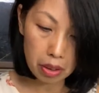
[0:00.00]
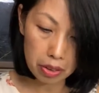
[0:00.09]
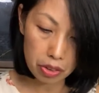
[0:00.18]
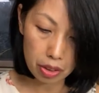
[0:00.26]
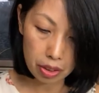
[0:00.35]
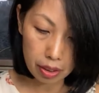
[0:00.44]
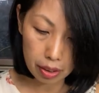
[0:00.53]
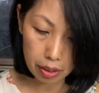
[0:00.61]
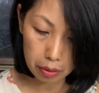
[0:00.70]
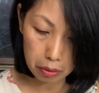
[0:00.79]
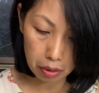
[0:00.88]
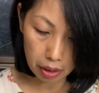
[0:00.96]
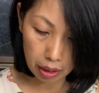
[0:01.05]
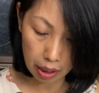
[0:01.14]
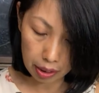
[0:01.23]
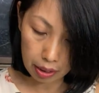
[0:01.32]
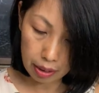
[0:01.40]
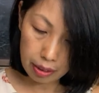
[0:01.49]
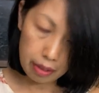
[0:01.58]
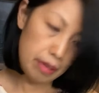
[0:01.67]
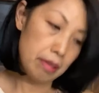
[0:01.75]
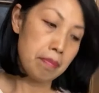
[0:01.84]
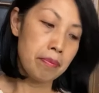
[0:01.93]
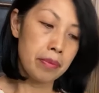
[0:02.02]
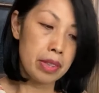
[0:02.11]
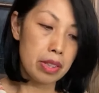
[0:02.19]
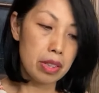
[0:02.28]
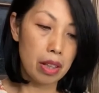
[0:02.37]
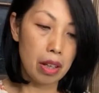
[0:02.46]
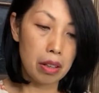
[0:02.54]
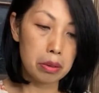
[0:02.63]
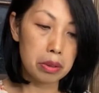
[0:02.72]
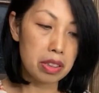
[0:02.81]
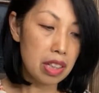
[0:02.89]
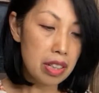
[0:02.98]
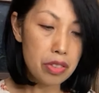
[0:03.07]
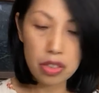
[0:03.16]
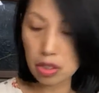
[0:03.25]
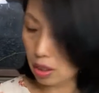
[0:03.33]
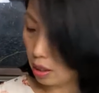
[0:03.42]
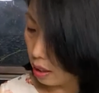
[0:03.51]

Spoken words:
consider it working. So since